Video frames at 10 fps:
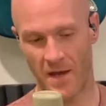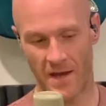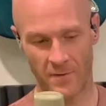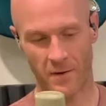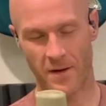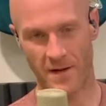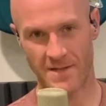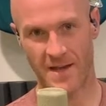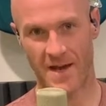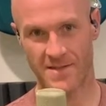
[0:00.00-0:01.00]
And you want a
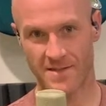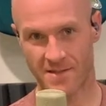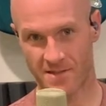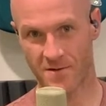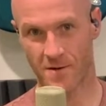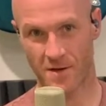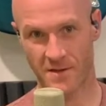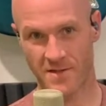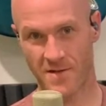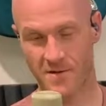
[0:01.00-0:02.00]
nice accented stroke on
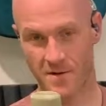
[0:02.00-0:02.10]
the snare